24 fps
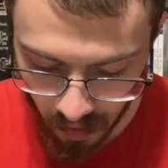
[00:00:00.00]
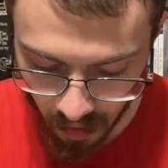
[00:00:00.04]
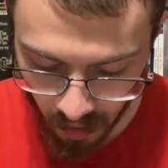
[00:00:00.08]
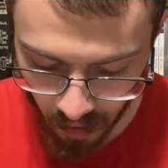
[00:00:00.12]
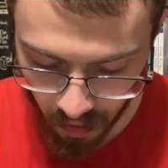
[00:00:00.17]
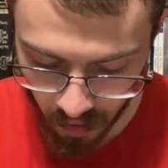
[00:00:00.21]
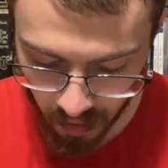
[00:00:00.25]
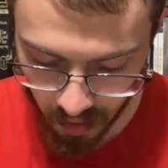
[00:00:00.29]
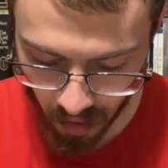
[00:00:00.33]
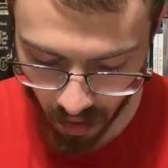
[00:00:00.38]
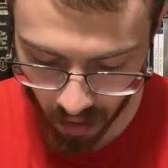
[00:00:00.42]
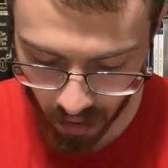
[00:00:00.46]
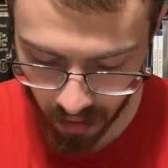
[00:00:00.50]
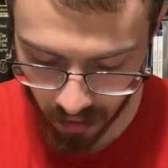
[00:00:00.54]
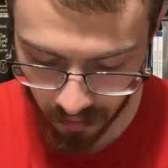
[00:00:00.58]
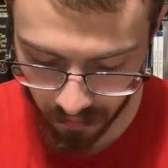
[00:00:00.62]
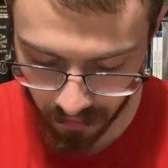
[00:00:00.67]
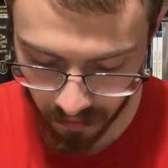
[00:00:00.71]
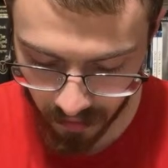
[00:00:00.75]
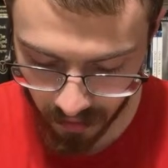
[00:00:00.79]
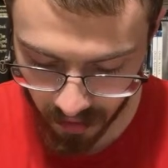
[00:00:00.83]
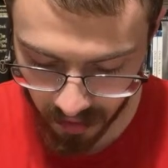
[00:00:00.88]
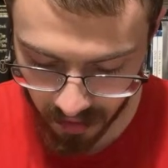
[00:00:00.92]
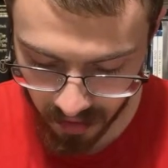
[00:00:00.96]
Could Dr.
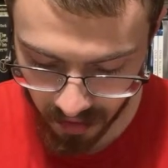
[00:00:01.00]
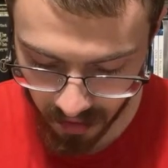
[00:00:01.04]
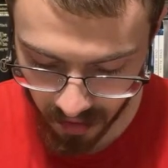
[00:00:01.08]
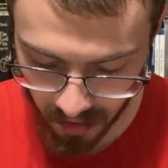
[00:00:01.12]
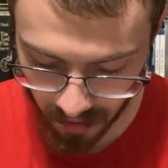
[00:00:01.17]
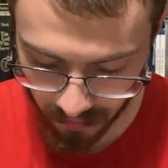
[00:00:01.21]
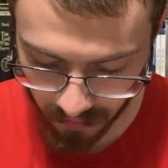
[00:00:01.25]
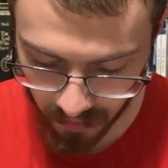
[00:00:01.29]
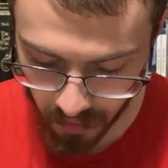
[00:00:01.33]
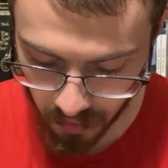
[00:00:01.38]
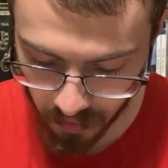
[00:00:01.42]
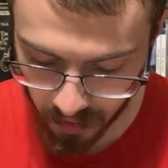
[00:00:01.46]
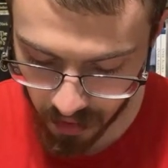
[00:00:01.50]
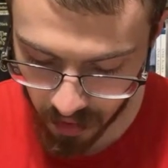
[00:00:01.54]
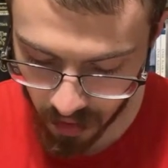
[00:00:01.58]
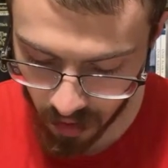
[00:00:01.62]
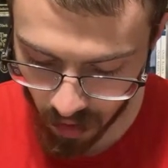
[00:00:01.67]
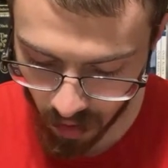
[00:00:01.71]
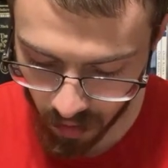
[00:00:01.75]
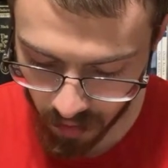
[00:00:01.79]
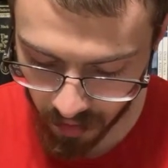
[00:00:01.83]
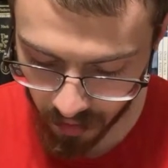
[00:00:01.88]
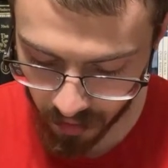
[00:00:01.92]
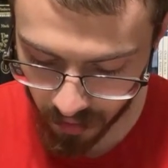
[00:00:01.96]
Ferguson have used
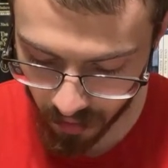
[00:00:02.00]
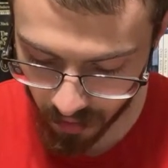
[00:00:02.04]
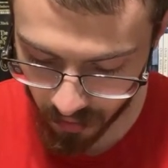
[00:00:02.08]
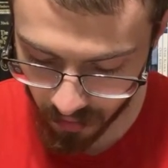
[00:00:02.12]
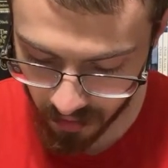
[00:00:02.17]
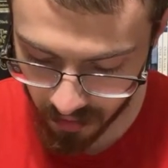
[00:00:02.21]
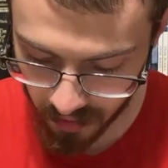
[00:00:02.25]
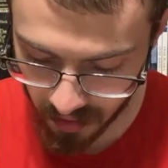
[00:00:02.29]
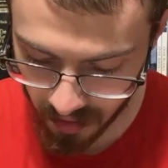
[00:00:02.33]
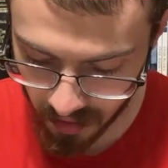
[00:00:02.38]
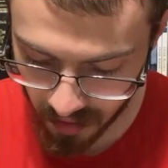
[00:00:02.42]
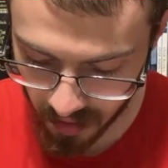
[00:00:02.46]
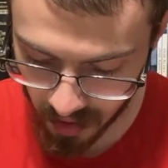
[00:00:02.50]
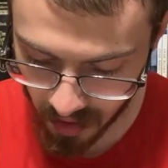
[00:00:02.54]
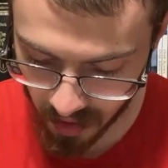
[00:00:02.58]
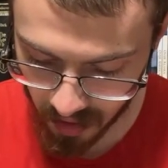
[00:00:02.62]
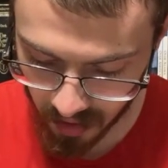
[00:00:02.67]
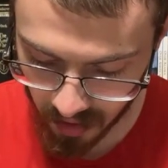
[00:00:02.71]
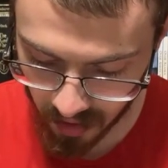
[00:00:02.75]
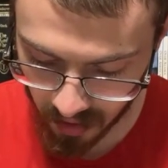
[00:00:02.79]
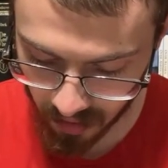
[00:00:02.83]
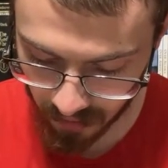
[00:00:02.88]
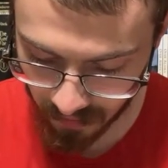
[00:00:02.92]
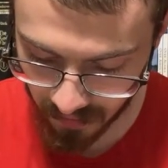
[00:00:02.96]
two balloons, his
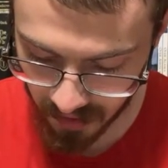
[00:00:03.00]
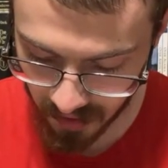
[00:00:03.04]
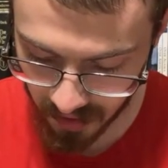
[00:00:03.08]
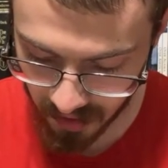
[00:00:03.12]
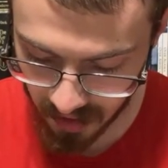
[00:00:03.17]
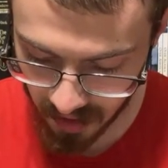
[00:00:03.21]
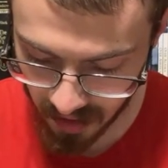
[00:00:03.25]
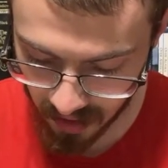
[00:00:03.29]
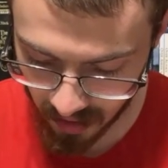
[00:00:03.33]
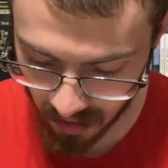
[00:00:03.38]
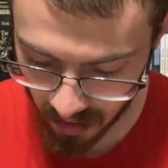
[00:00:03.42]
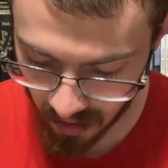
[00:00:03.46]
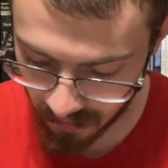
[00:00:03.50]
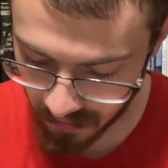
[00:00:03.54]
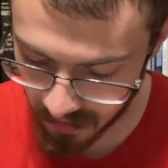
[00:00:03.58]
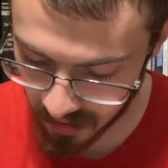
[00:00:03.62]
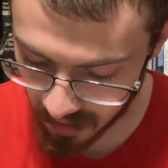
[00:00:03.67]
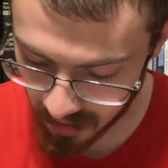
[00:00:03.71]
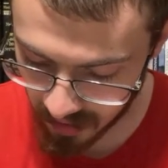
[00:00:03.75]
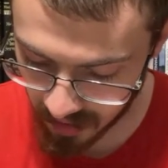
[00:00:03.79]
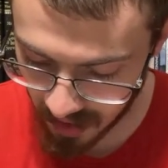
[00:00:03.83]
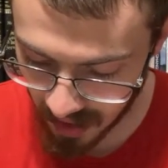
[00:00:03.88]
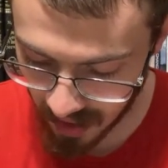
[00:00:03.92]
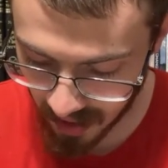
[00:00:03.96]
chances of
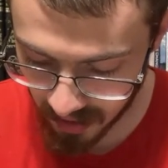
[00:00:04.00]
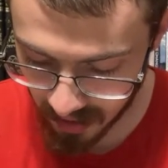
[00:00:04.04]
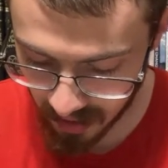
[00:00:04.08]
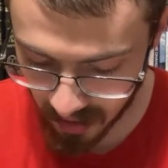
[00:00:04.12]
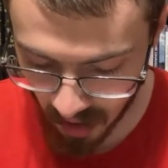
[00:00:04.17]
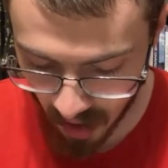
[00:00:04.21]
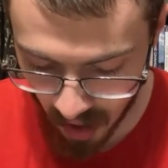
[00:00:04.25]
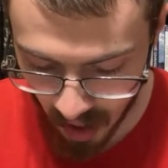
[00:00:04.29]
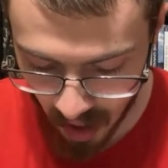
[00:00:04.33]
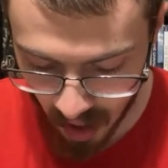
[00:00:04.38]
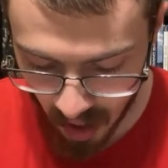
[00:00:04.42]
success